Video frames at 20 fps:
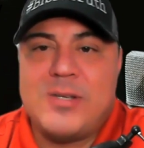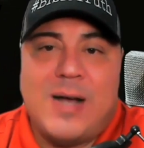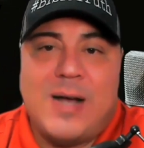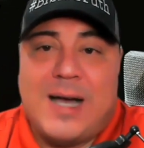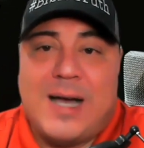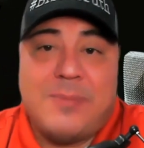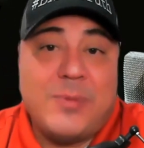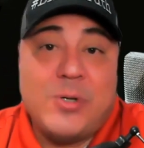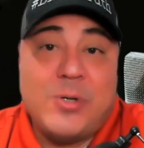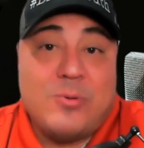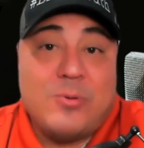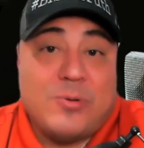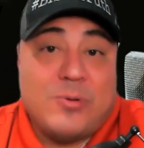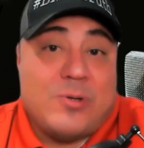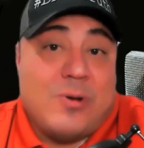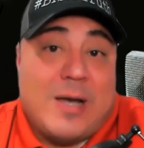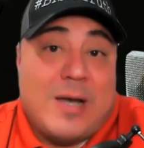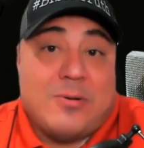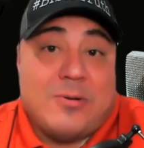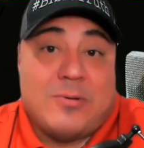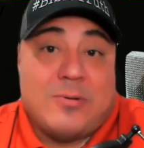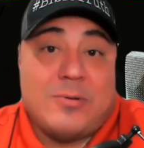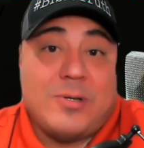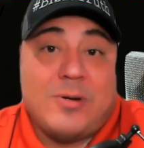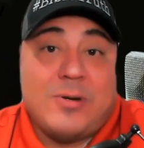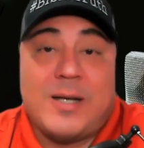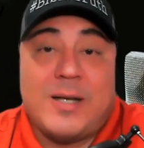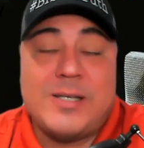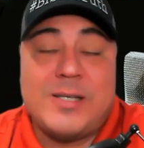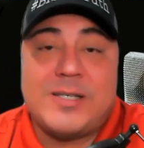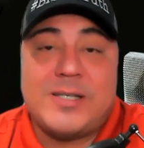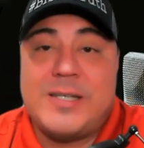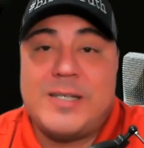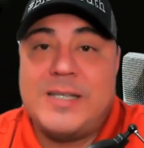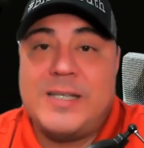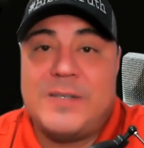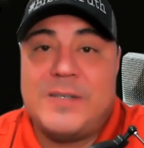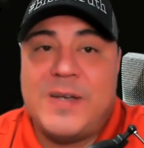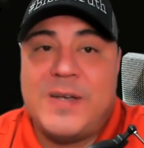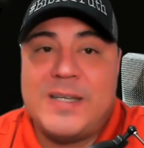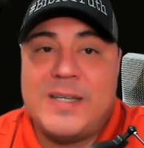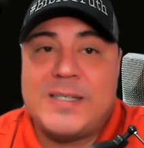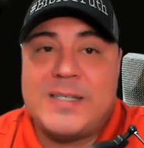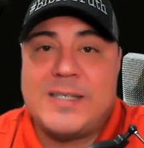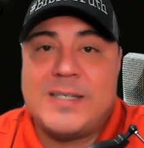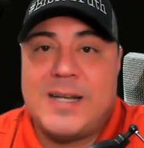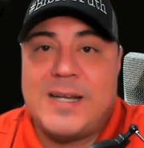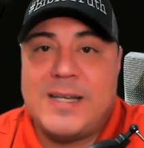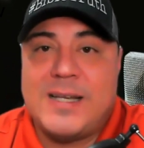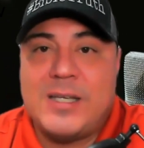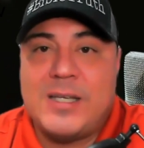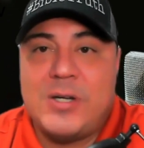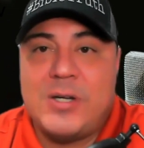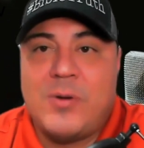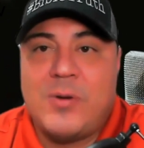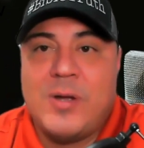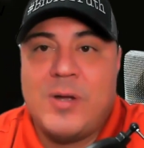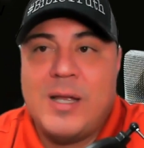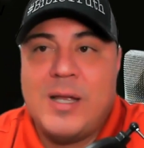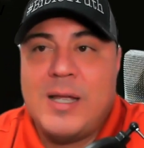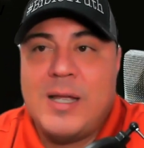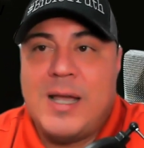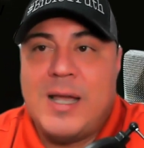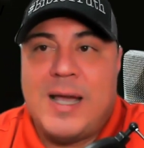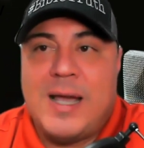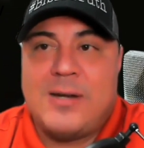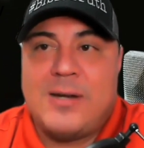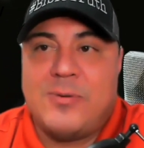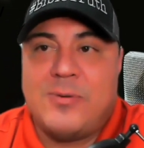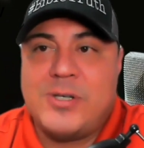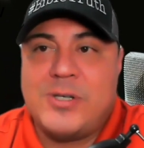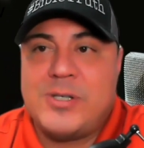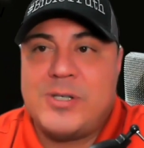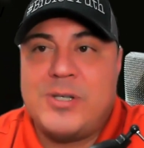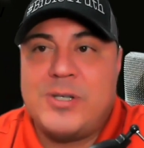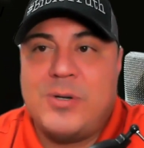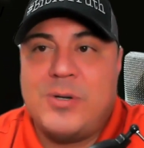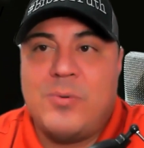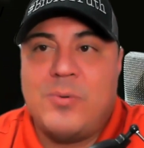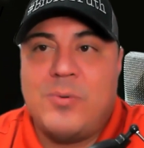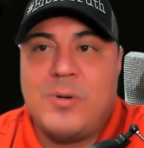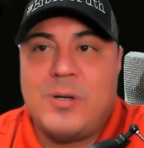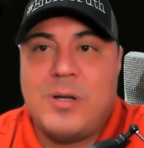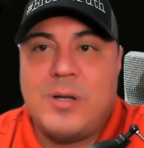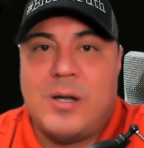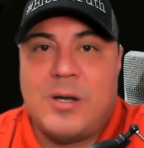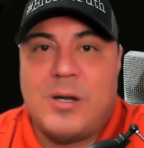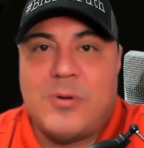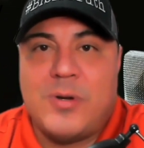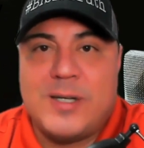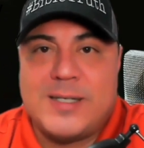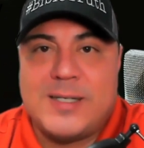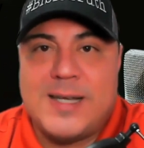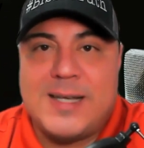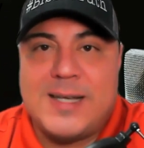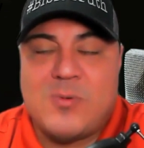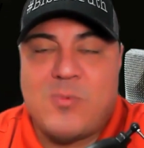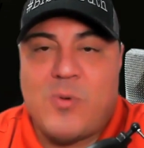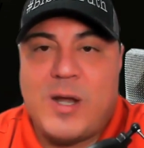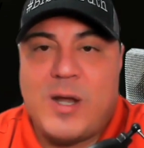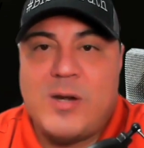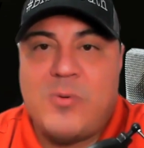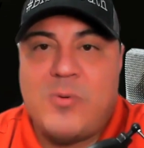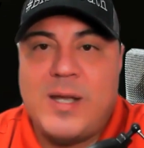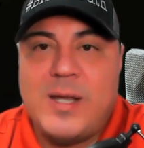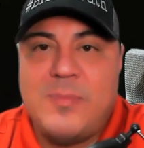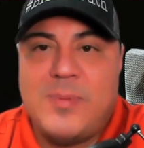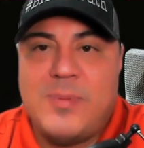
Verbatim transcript: You know, I'm new, so I don't, you know, I just see these faces and I, you know, I don't just you know uh, criticize them right away.